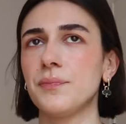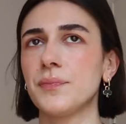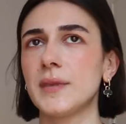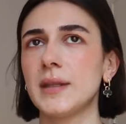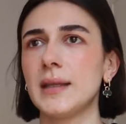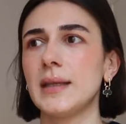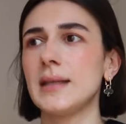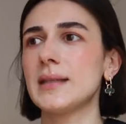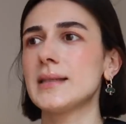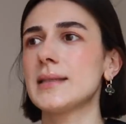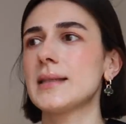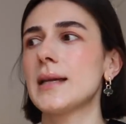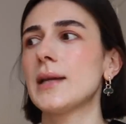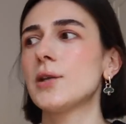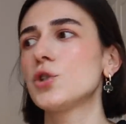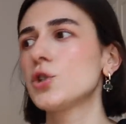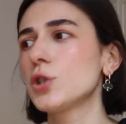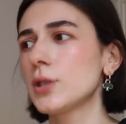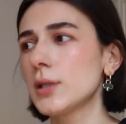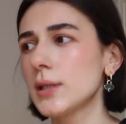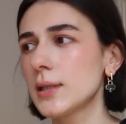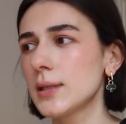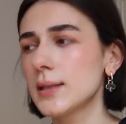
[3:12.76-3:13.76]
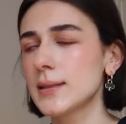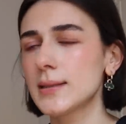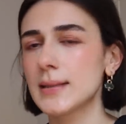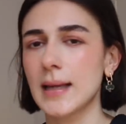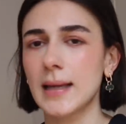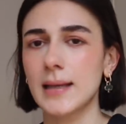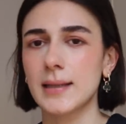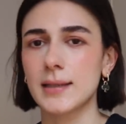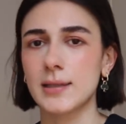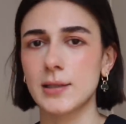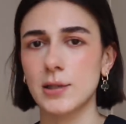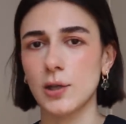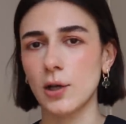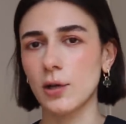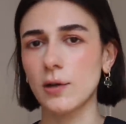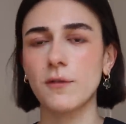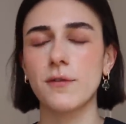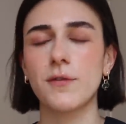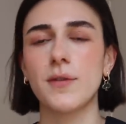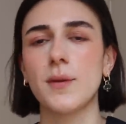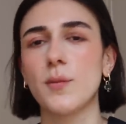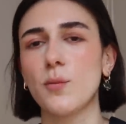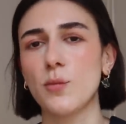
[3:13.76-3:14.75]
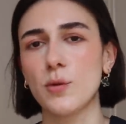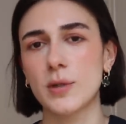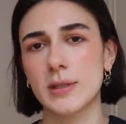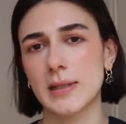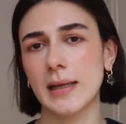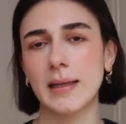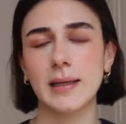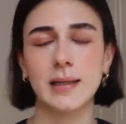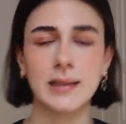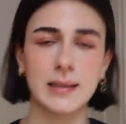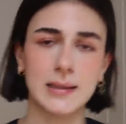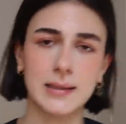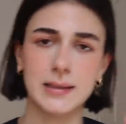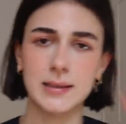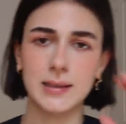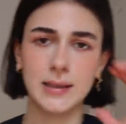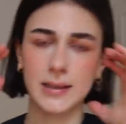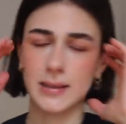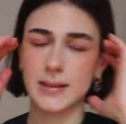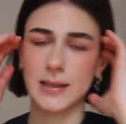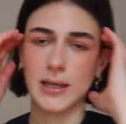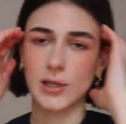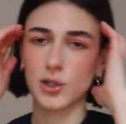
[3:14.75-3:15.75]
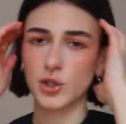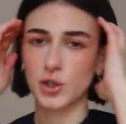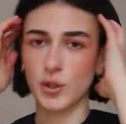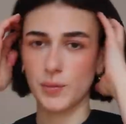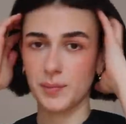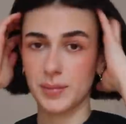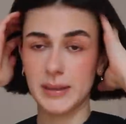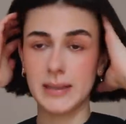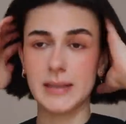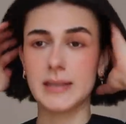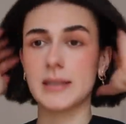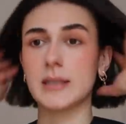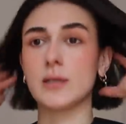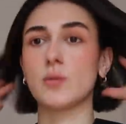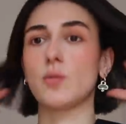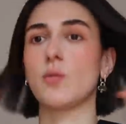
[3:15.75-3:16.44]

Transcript: the essentials, and none of them was like an essential piece. It